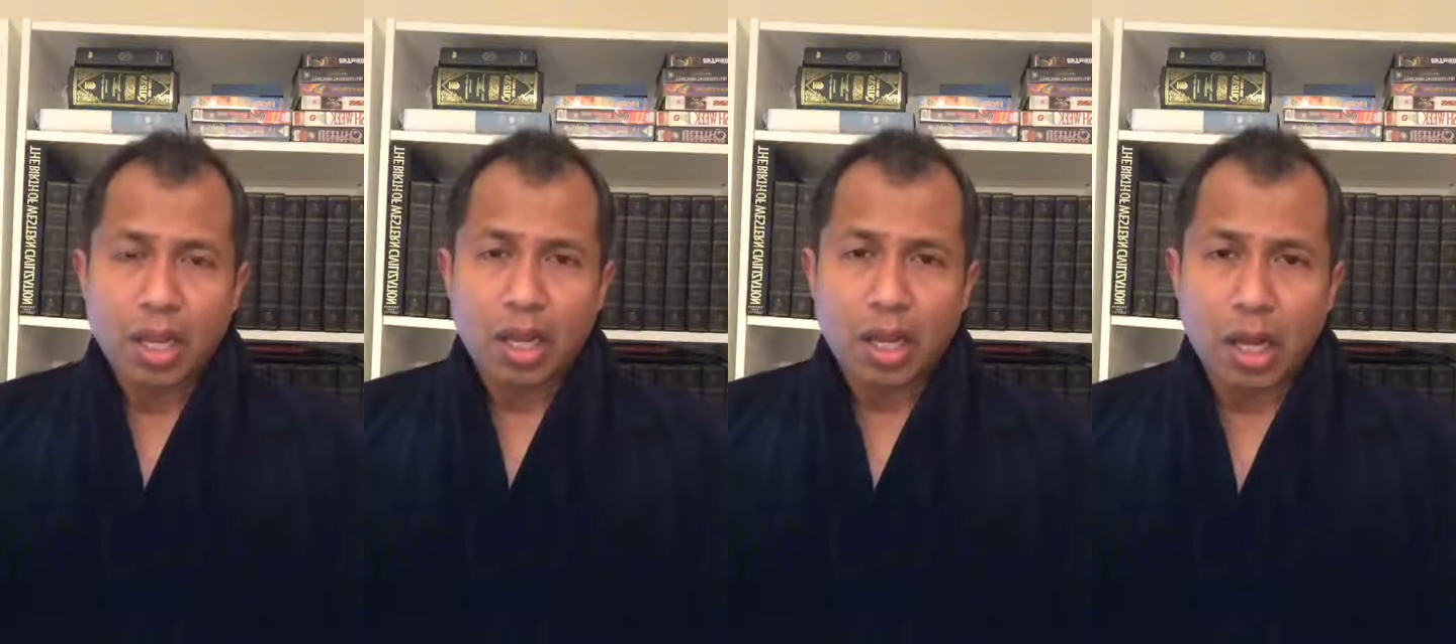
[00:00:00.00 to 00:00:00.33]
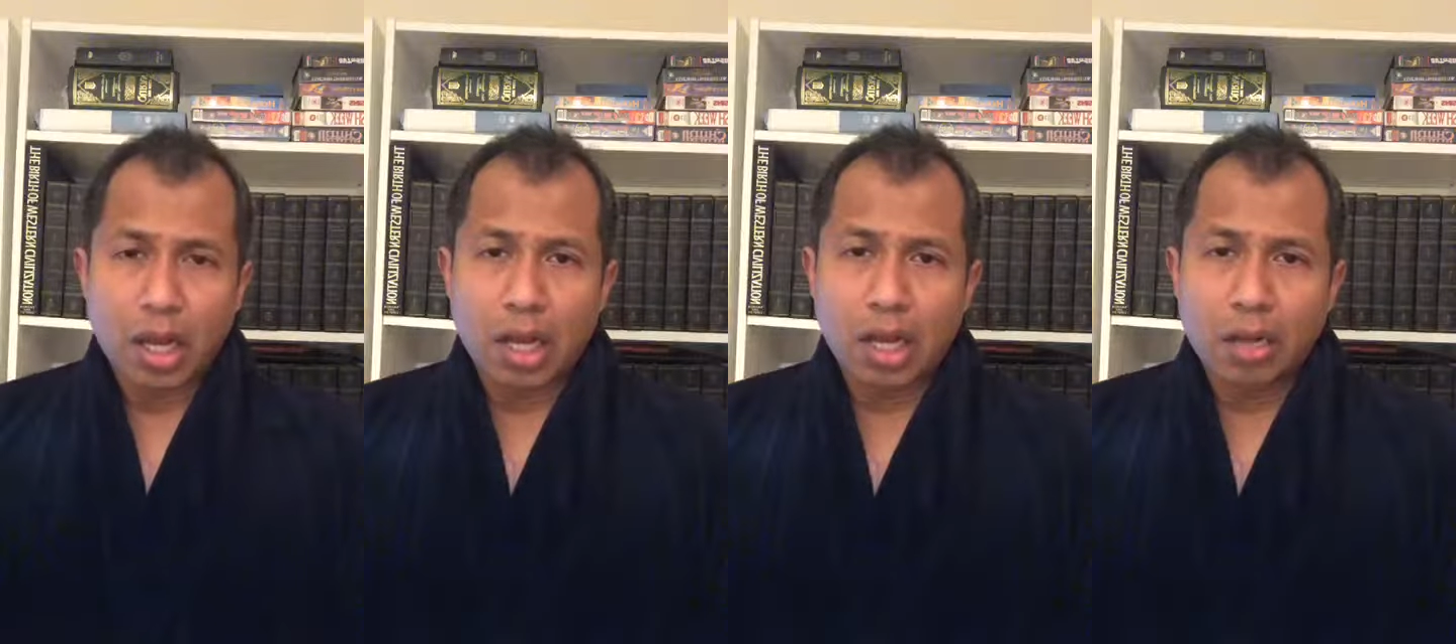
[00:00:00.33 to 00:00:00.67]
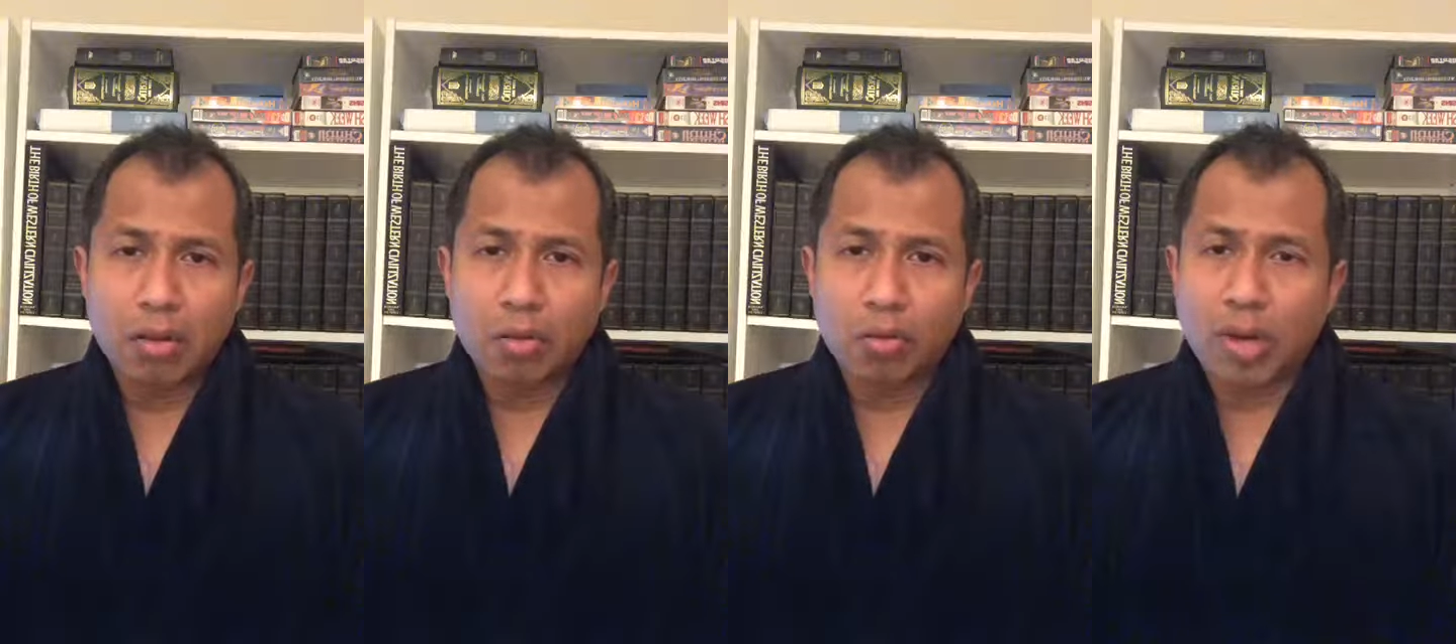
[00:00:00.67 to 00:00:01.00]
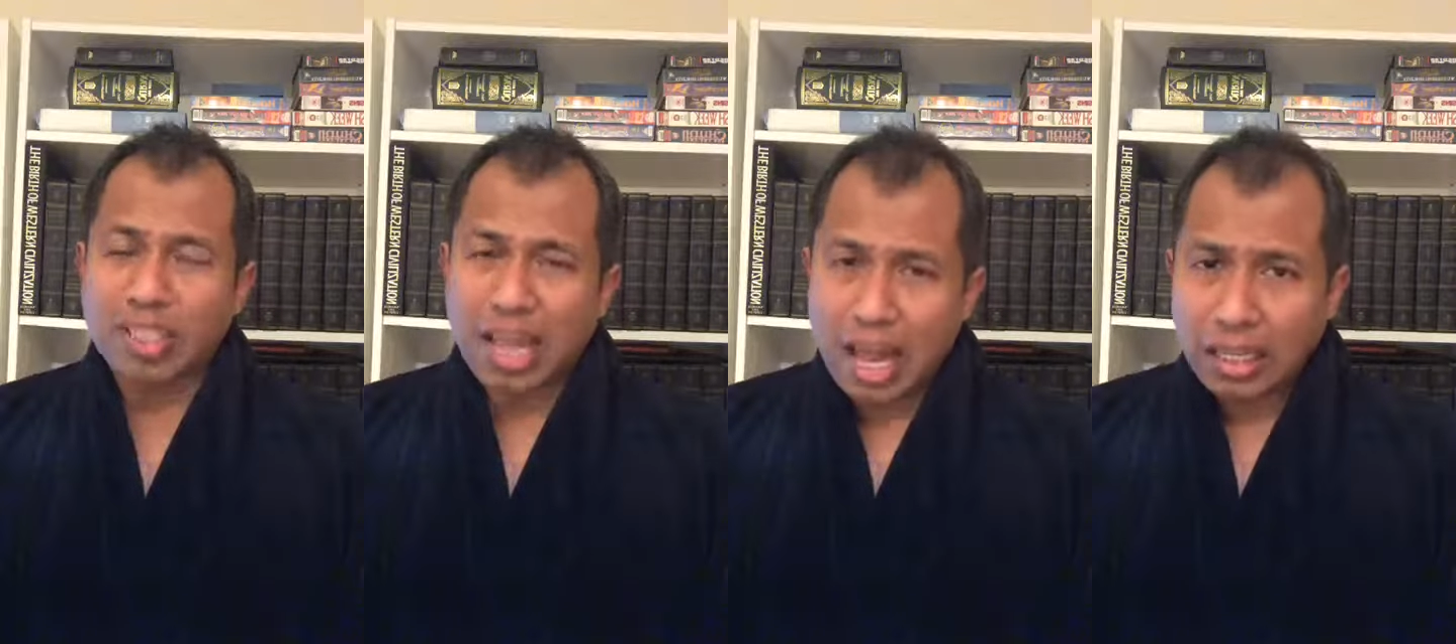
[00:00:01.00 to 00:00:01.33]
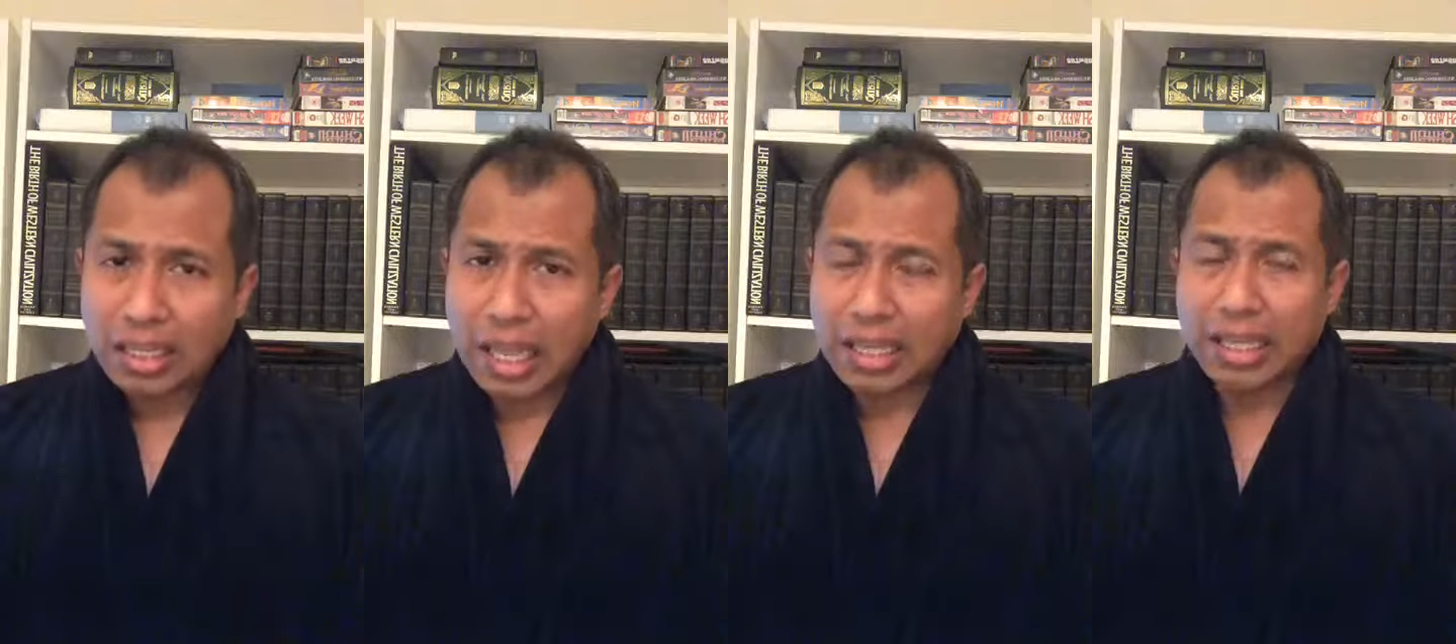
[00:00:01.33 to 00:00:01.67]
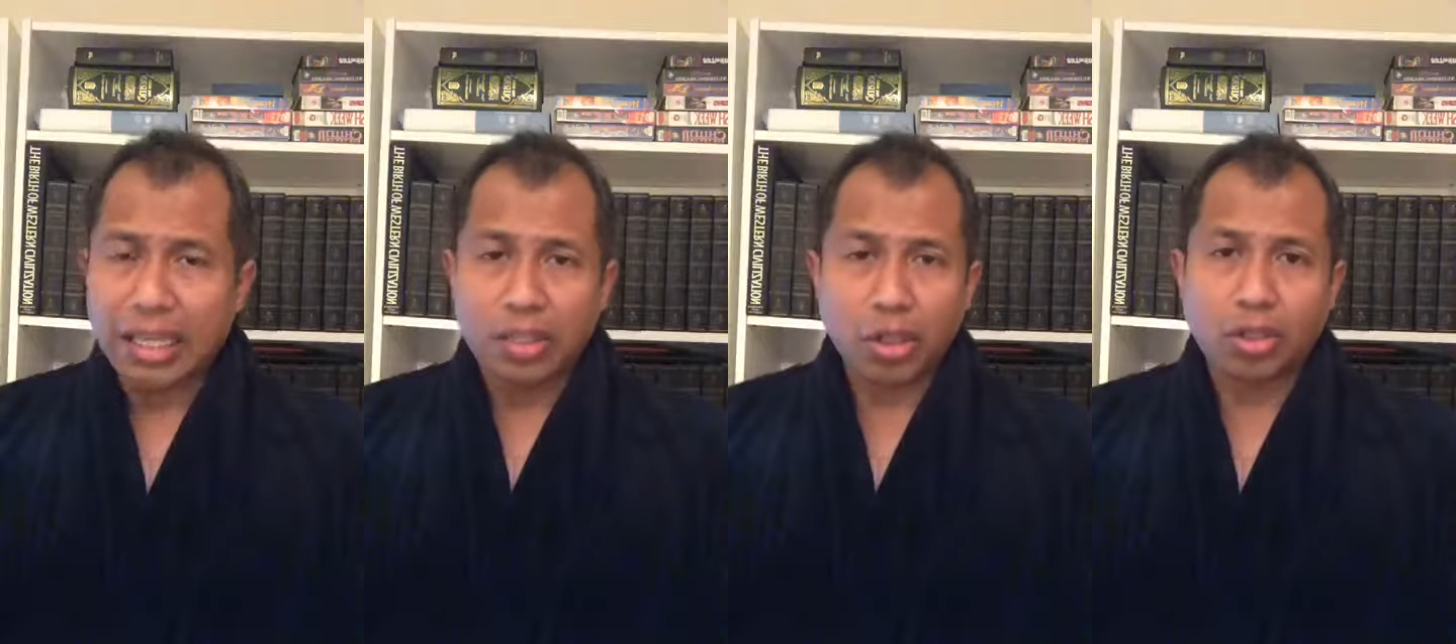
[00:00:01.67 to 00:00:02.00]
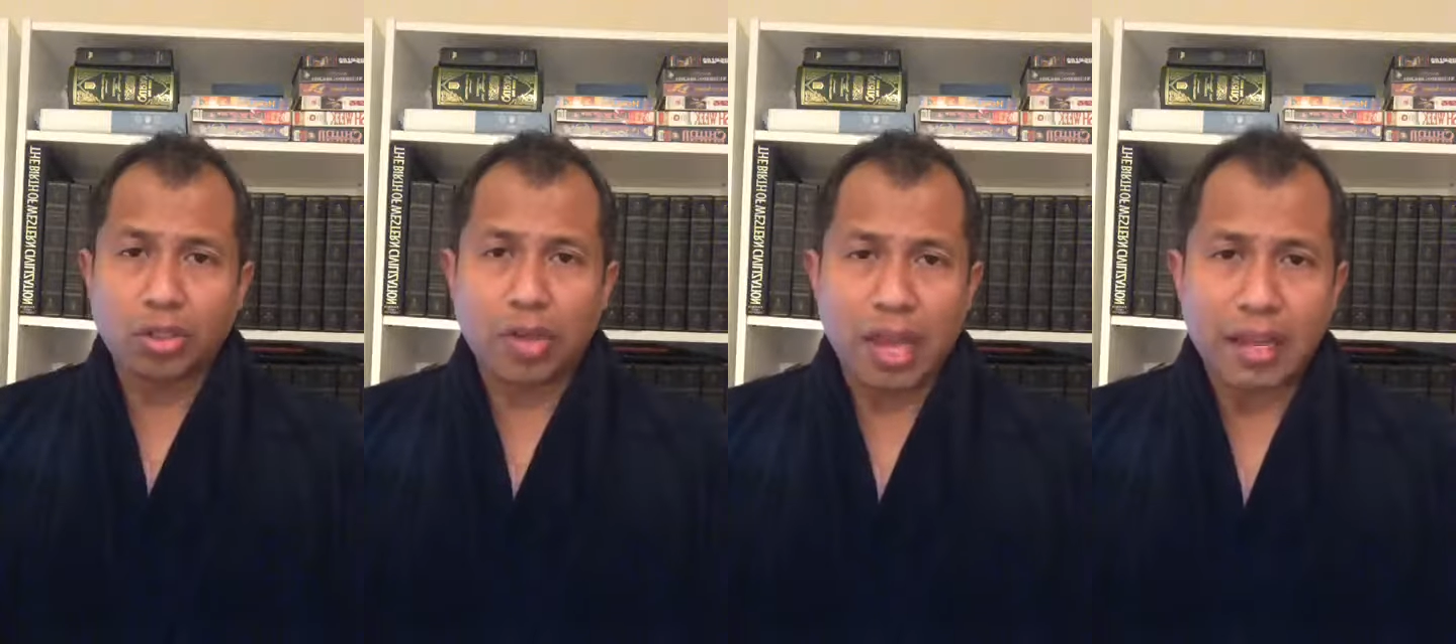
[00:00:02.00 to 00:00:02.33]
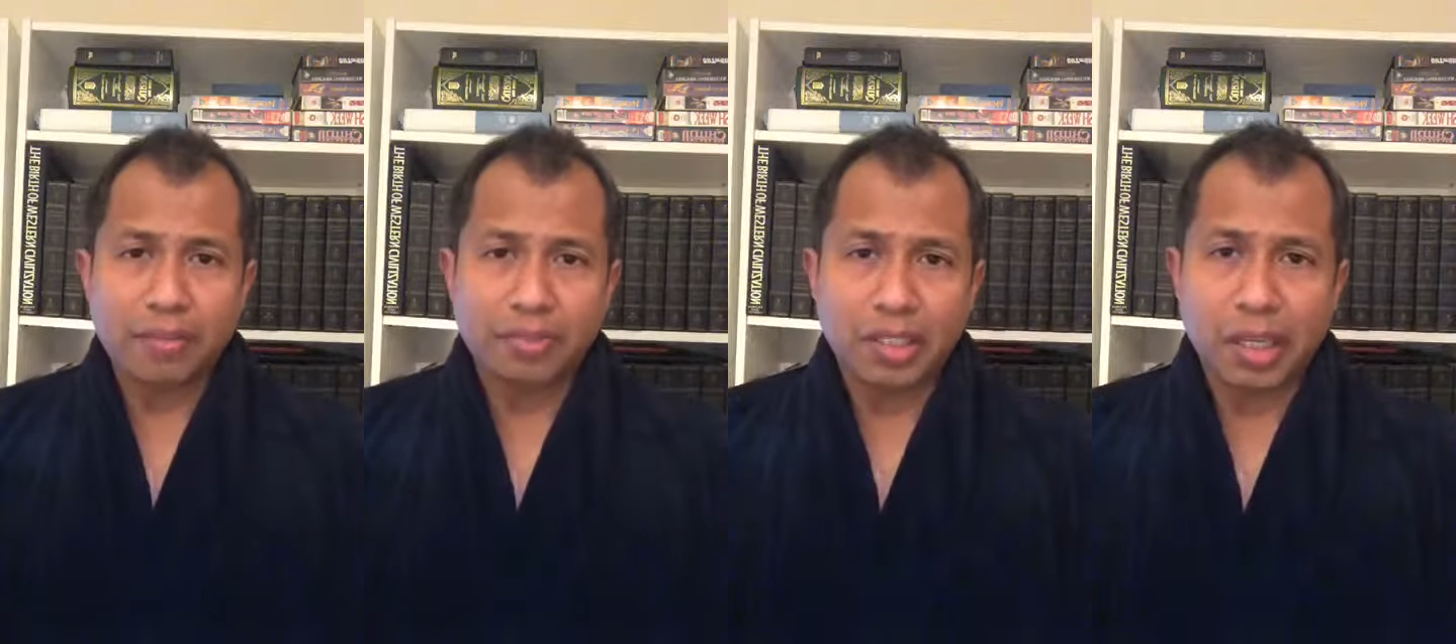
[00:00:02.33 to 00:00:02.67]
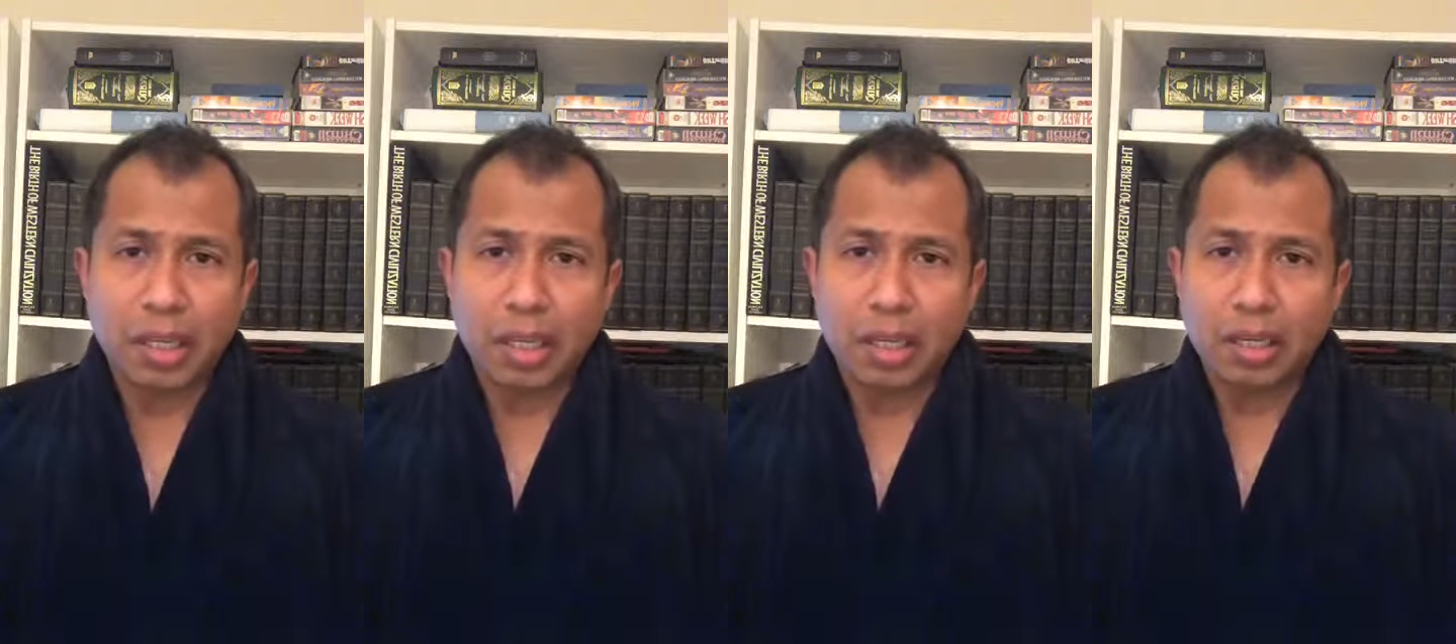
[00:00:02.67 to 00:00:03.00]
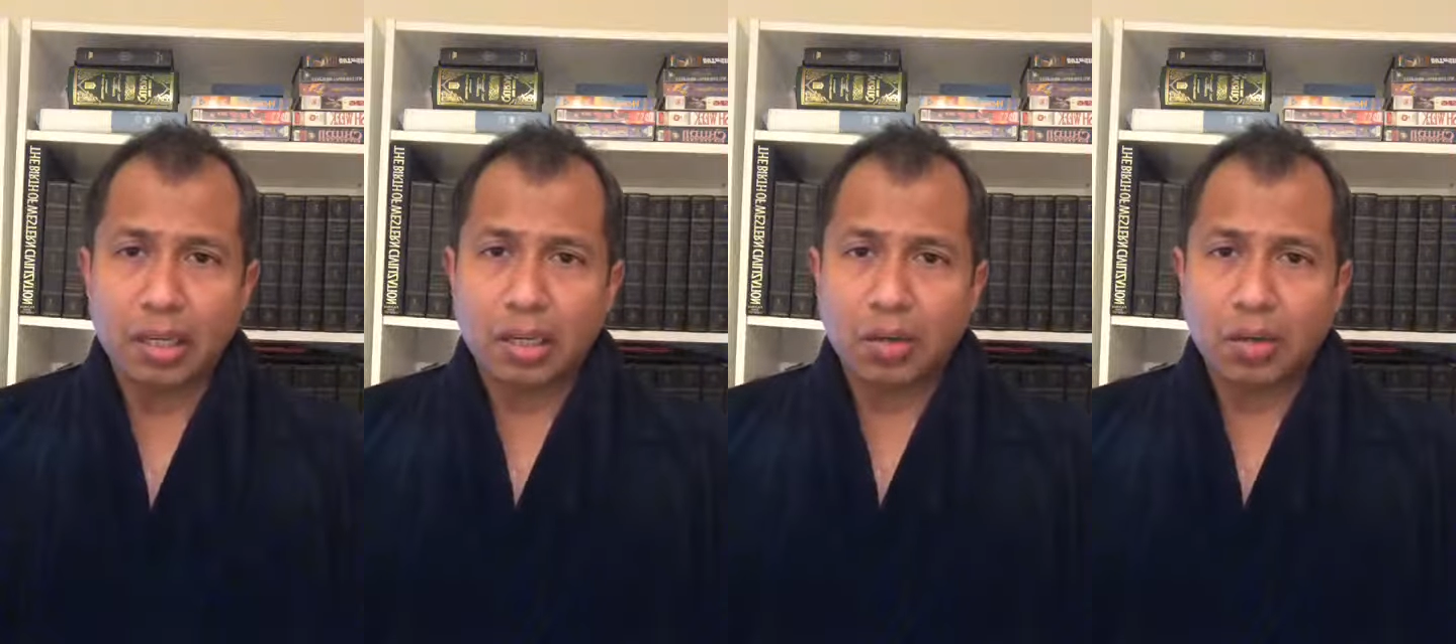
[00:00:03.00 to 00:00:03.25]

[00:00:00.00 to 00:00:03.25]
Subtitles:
was unlucky not to have the